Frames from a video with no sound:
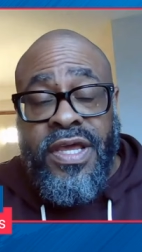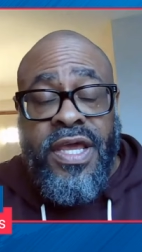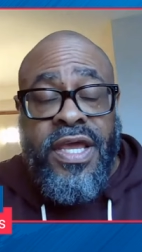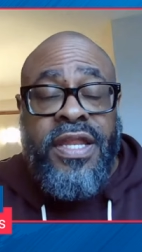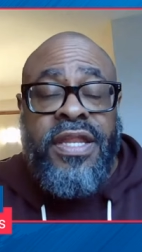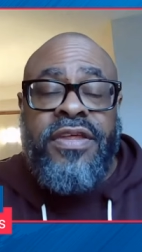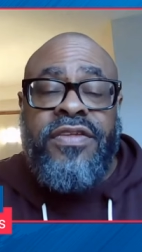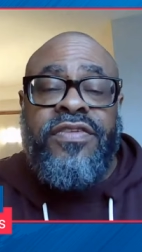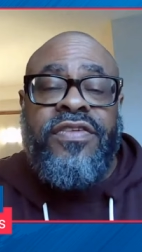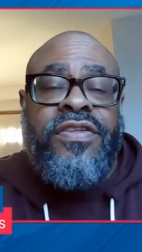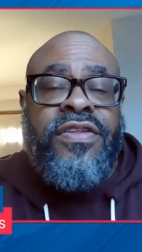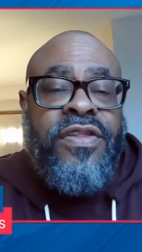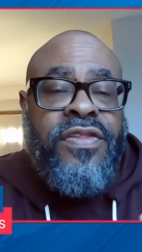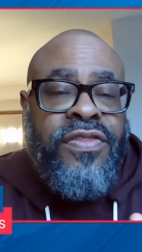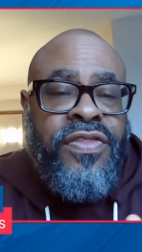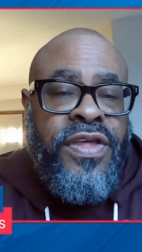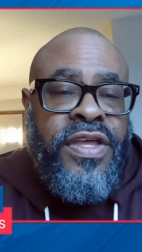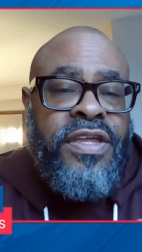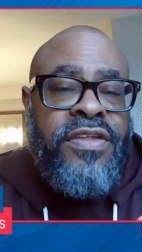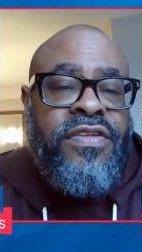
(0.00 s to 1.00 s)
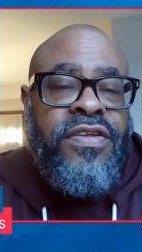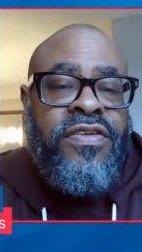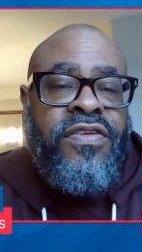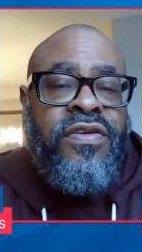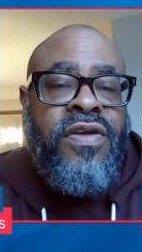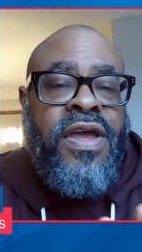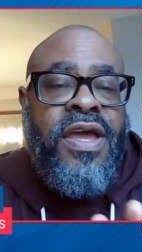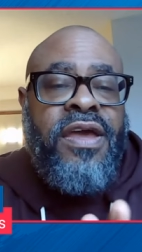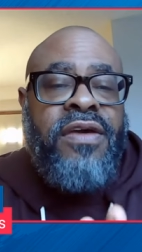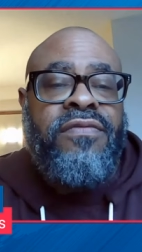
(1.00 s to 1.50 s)
And this is the things that
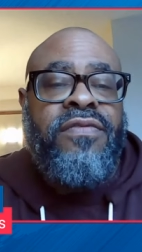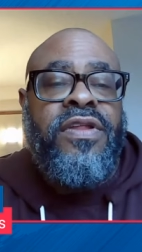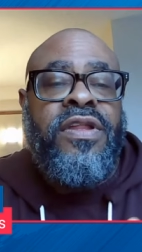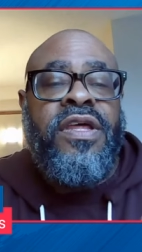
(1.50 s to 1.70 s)
you have.